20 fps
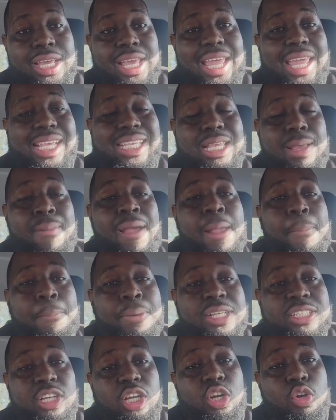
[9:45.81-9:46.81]
and somebody
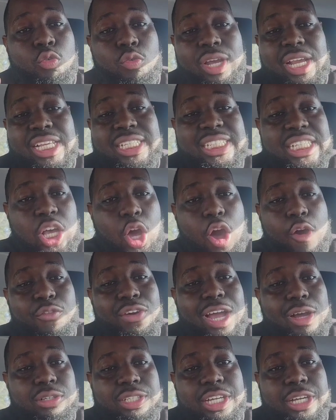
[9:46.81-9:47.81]
puts a crazy offer
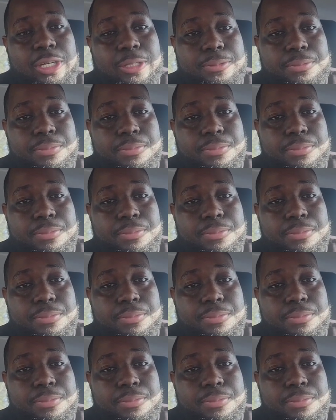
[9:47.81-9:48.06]
out there,